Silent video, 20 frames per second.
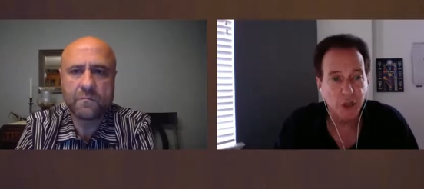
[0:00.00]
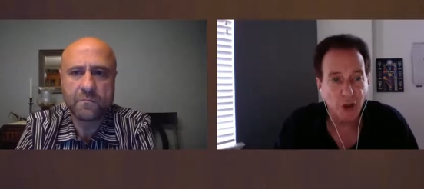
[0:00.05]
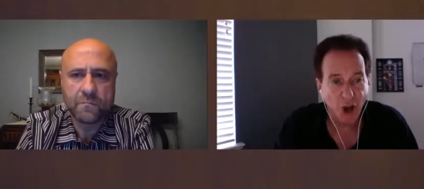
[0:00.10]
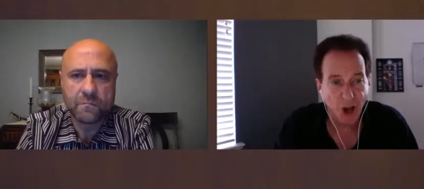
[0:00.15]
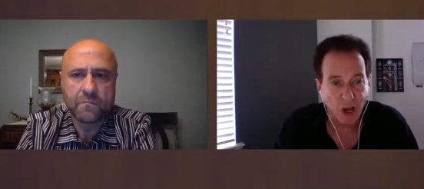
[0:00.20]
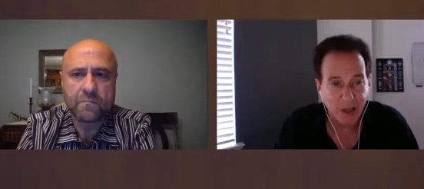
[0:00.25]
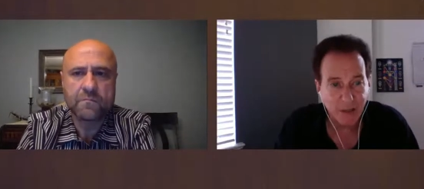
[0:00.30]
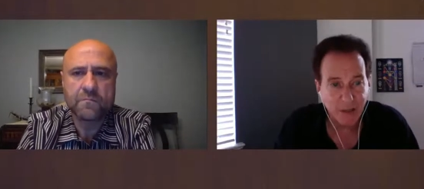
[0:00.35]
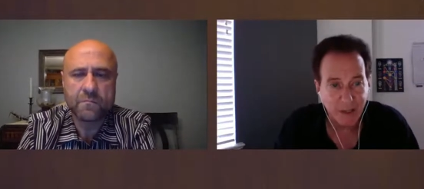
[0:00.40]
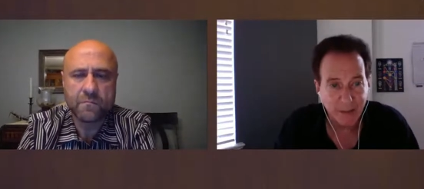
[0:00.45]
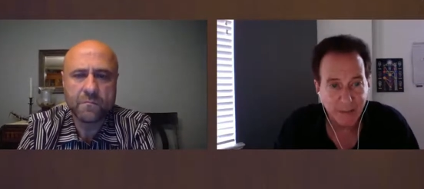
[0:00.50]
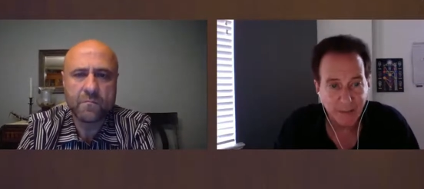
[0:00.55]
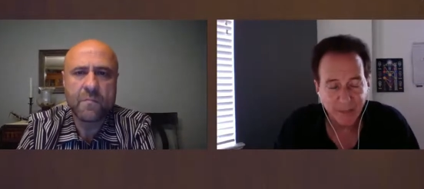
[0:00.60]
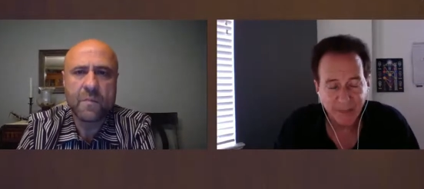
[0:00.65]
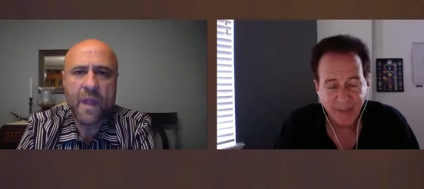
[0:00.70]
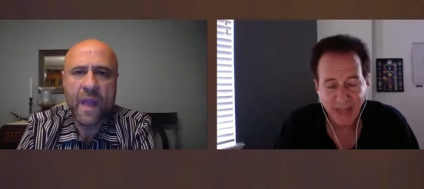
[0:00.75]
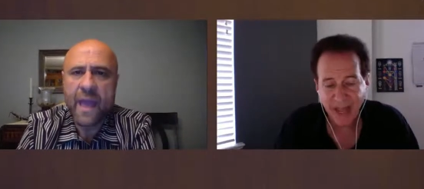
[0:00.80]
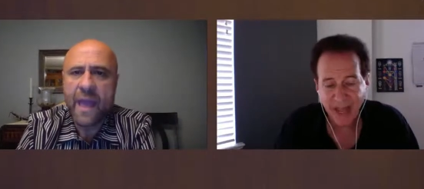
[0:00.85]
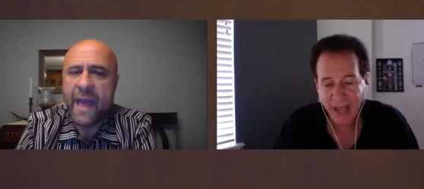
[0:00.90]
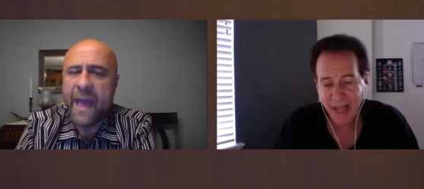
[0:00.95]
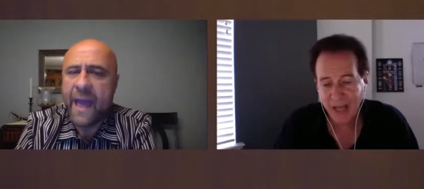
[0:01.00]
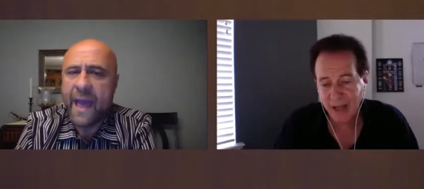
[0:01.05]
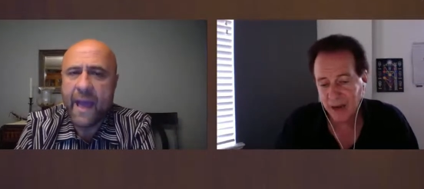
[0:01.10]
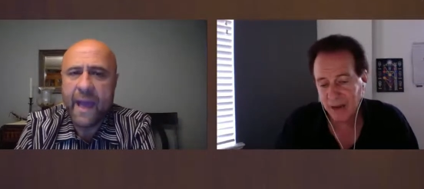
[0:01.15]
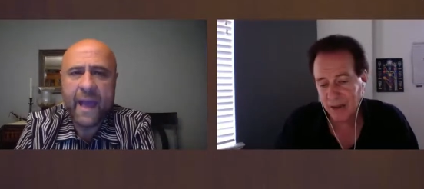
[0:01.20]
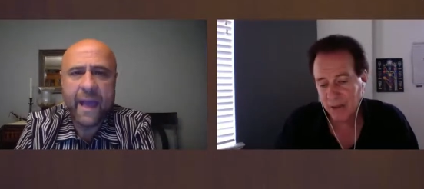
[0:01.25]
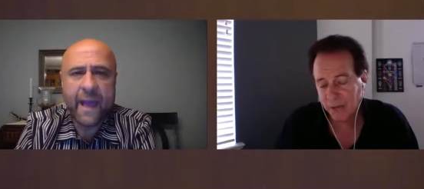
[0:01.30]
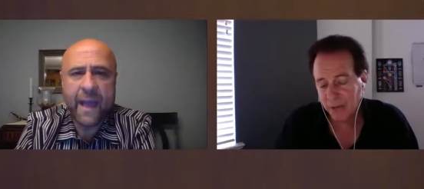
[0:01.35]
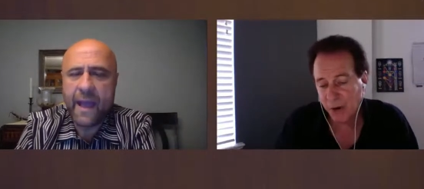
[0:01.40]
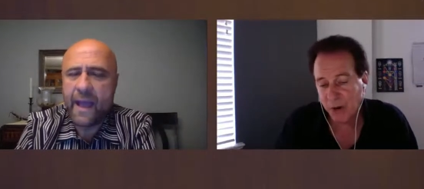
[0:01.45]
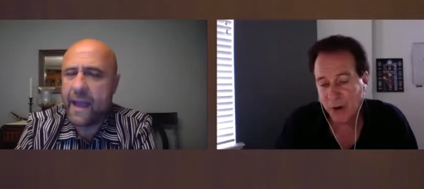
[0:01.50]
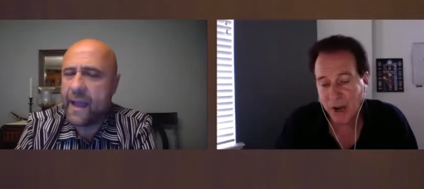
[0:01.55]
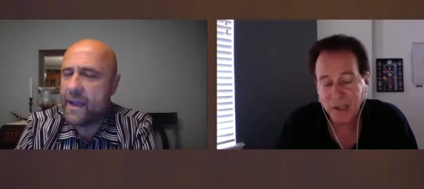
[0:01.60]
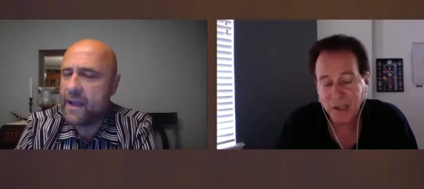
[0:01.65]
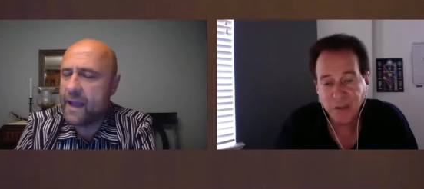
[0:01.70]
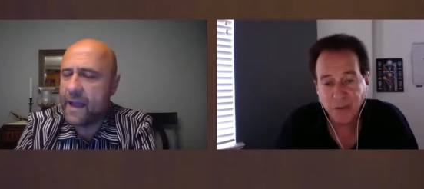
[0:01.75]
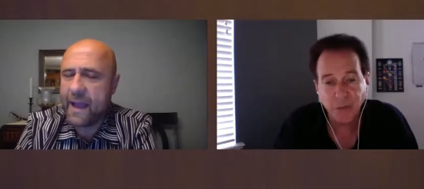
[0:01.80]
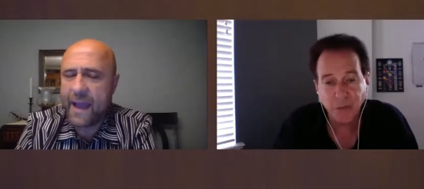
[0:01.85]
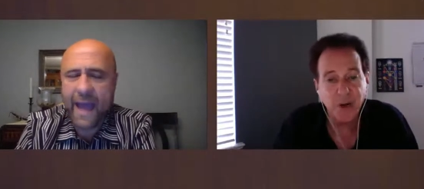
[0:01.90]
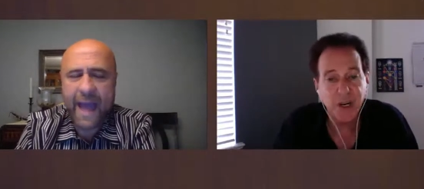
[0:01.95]
Speaker 1: thought. And for
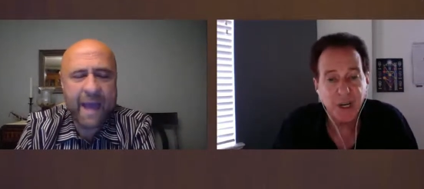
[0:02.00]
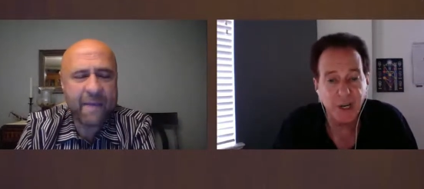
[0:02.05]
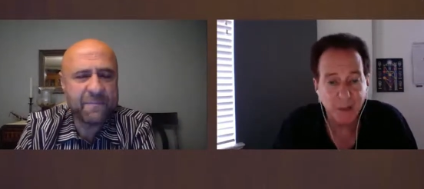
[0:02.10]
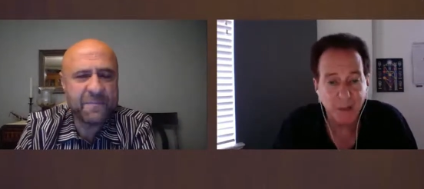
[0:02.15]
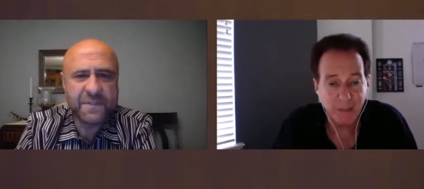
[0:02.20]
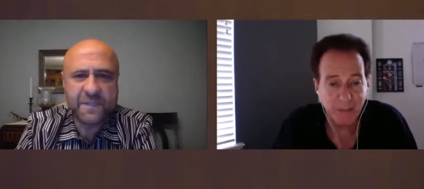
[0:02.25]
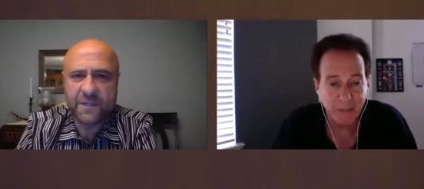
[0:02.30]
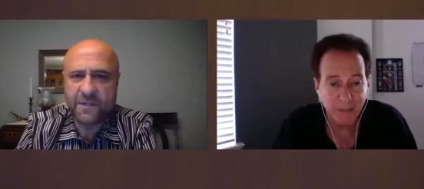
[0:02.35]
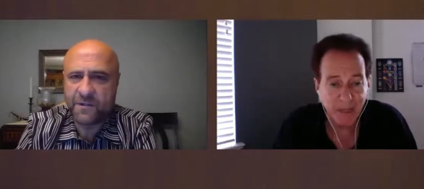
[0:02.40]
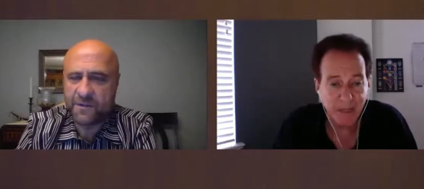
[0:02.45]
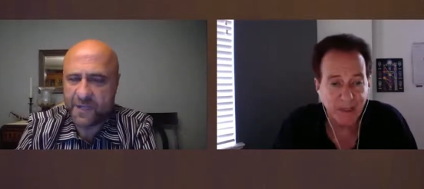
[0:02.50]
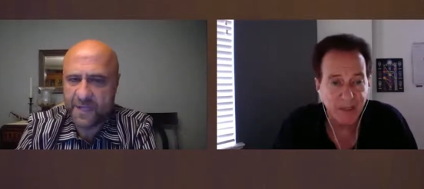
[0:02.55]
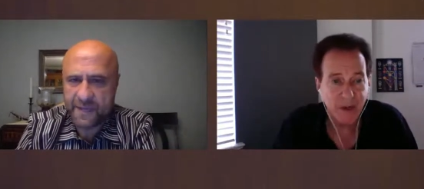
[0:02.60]
us, freedom Absolutely.